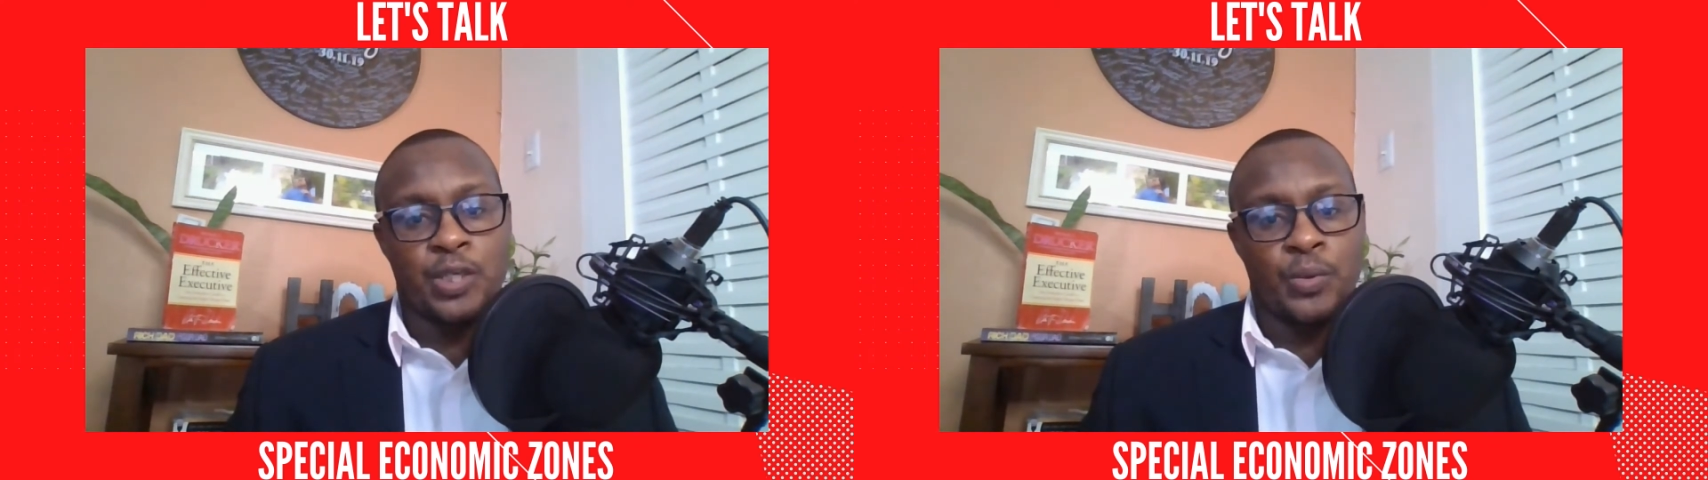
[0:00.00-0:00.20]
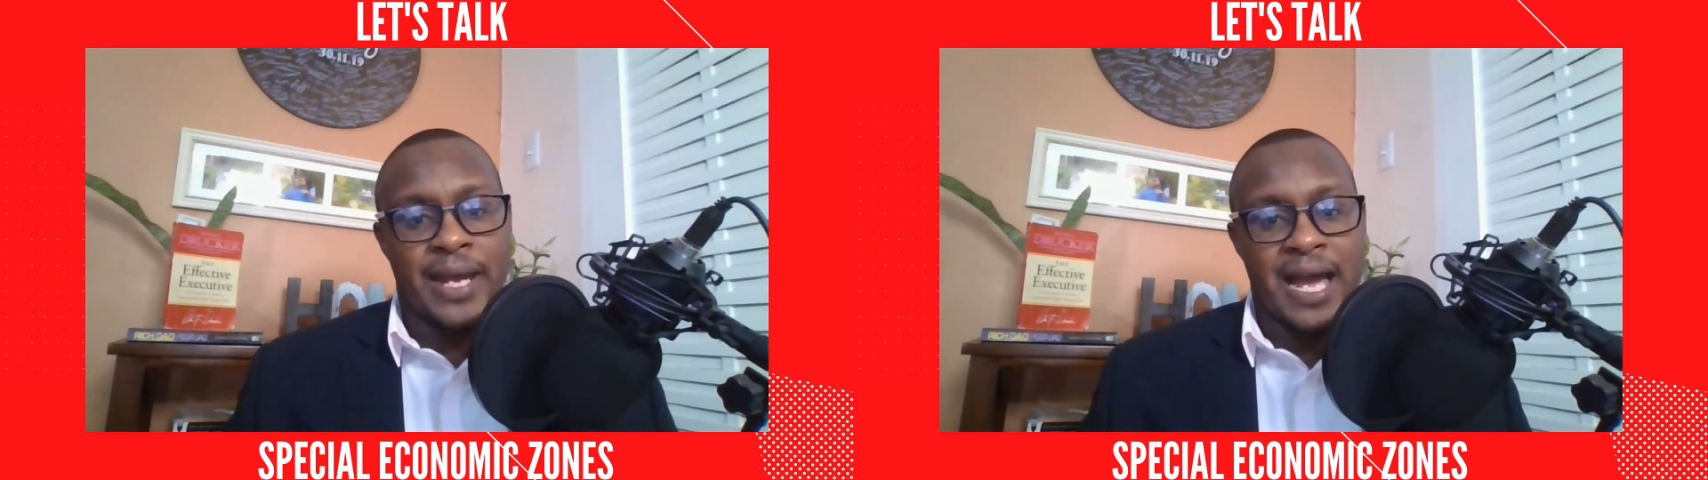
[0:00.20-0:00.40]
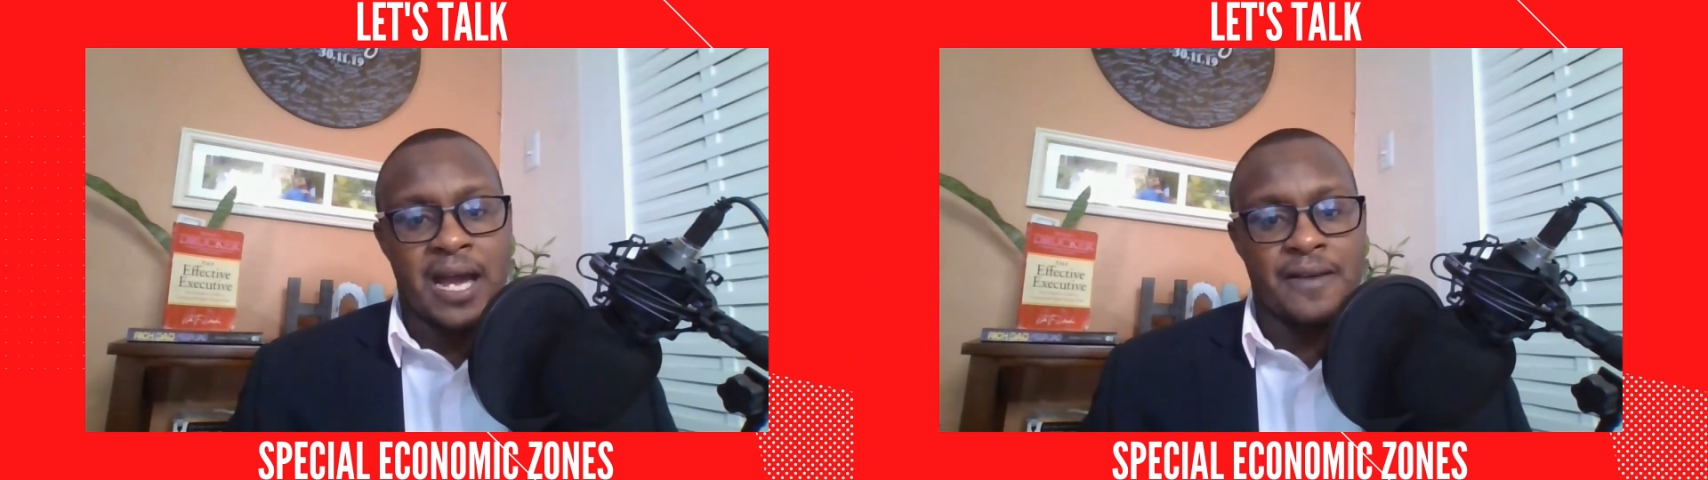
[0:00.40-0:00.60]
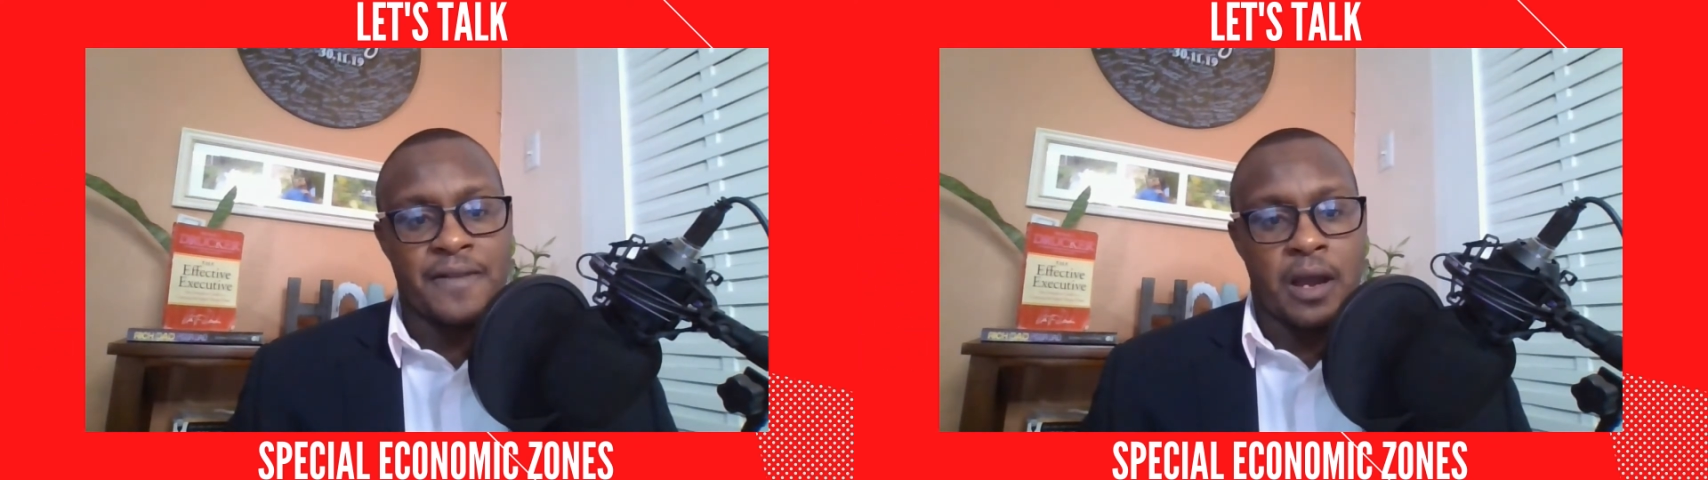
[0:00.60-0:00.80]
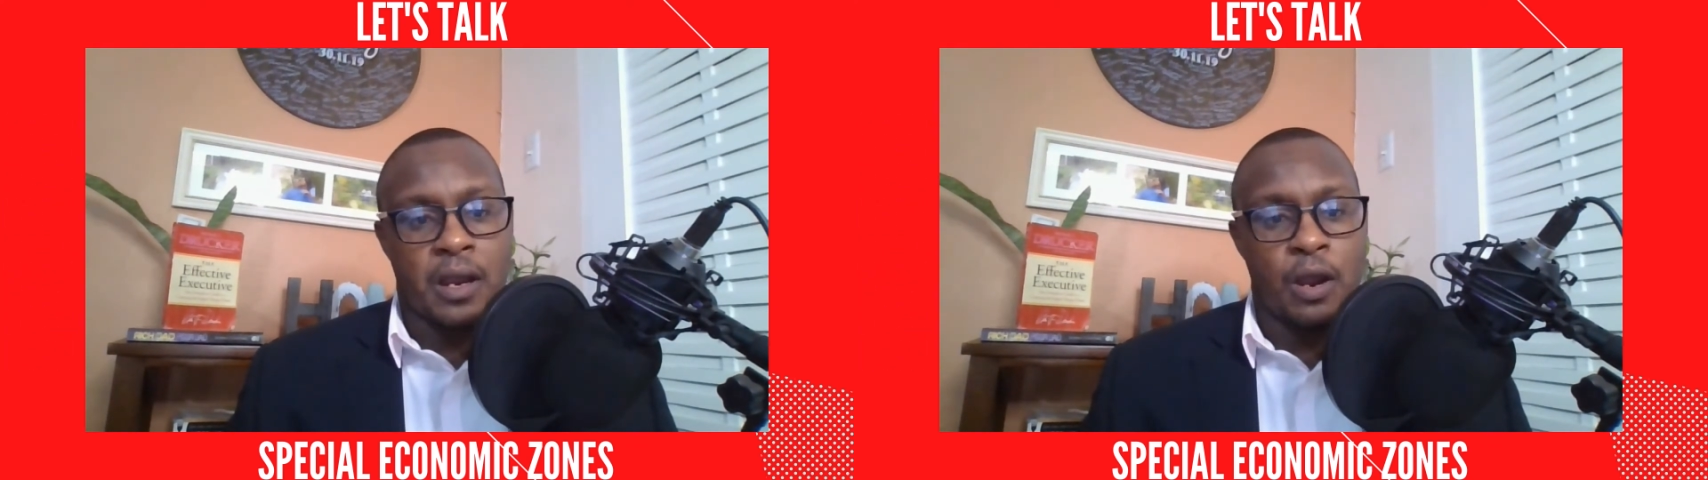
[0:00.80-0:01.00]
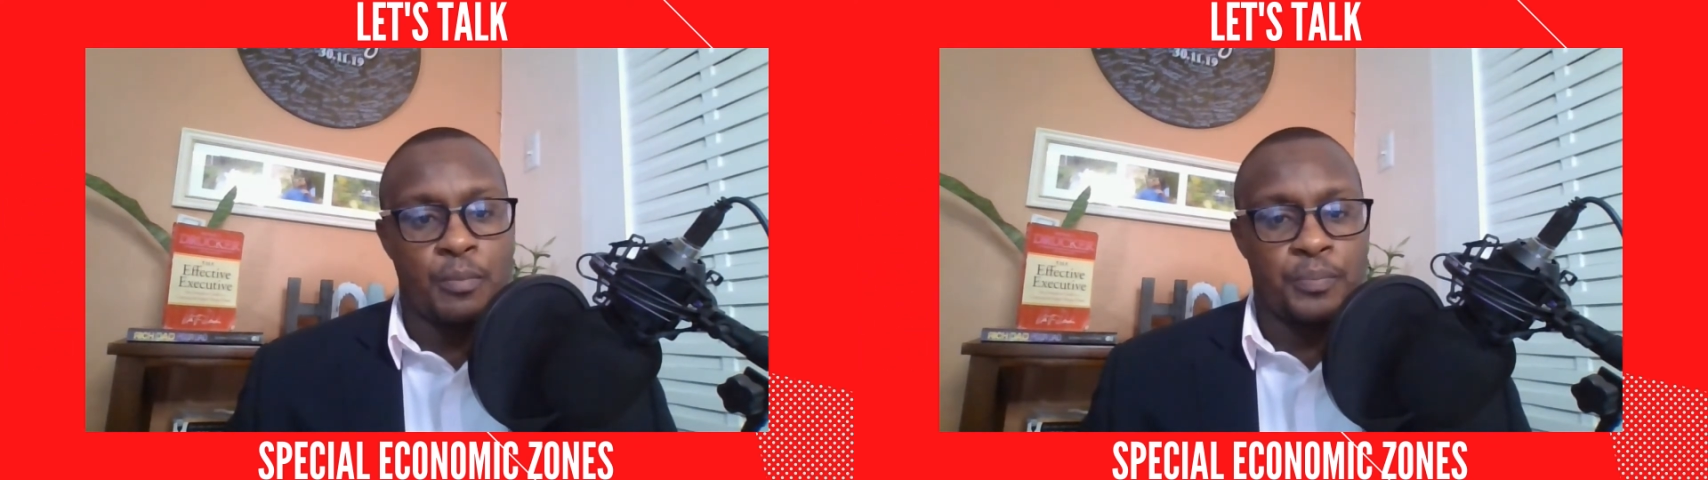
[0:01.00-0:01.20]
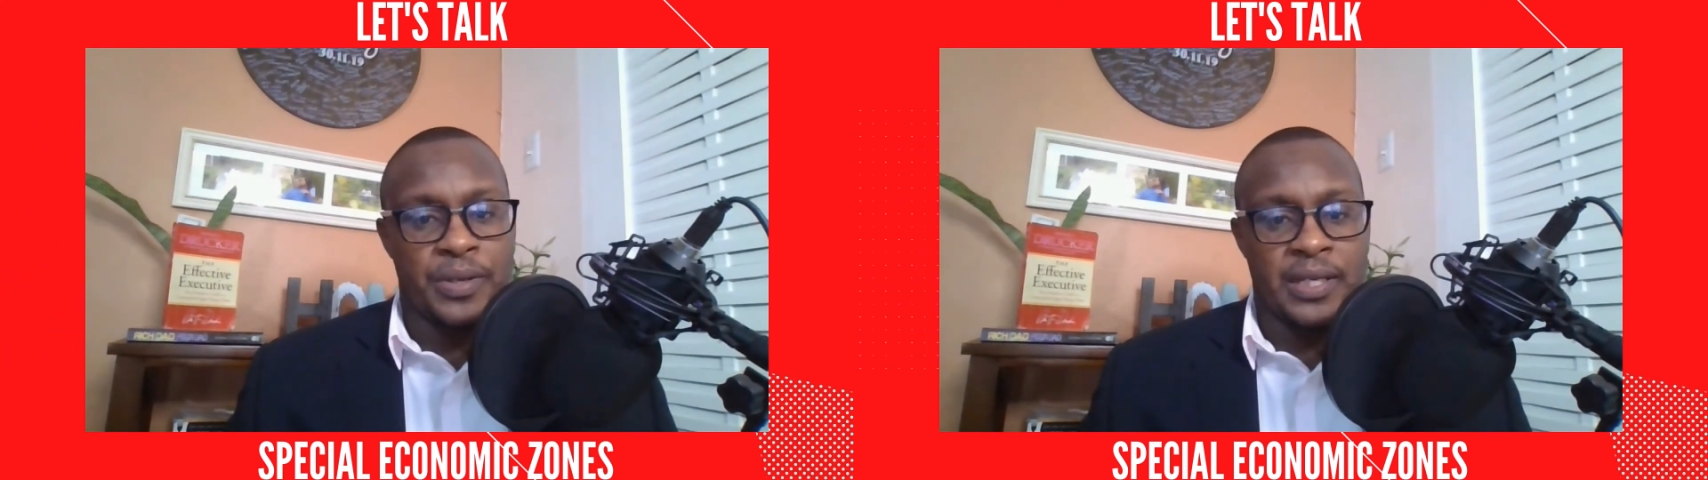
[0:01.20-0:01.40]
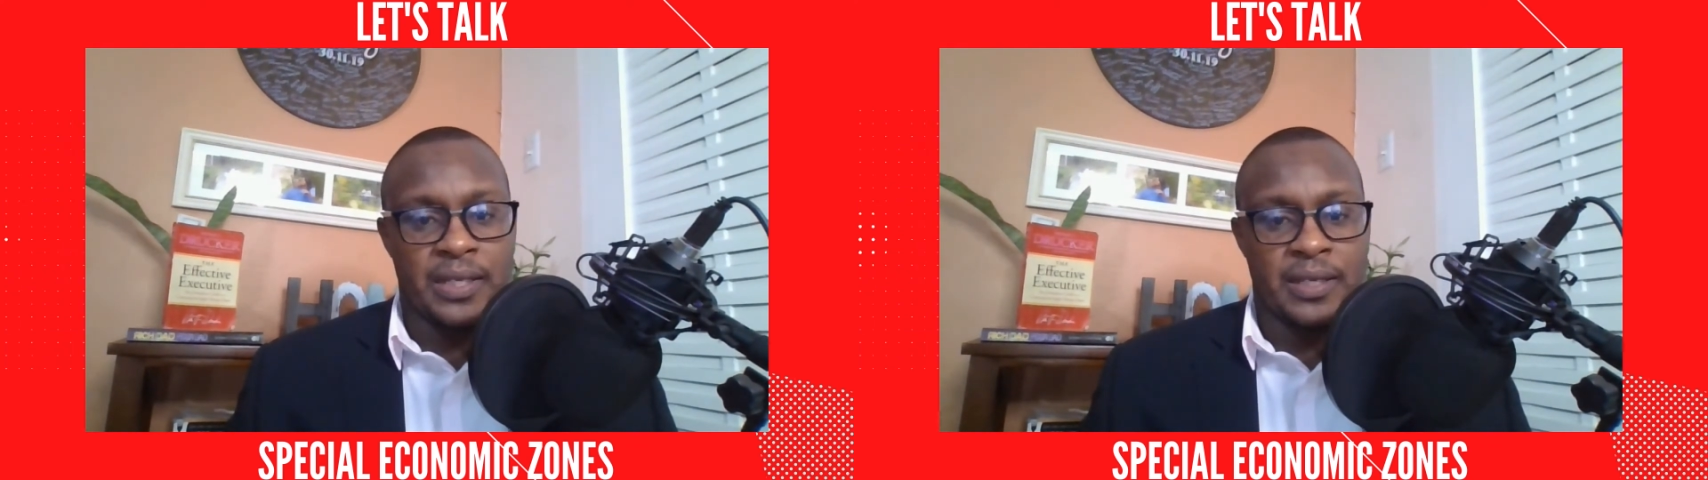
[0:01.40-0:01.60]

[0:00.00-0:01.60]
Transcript: would have a company,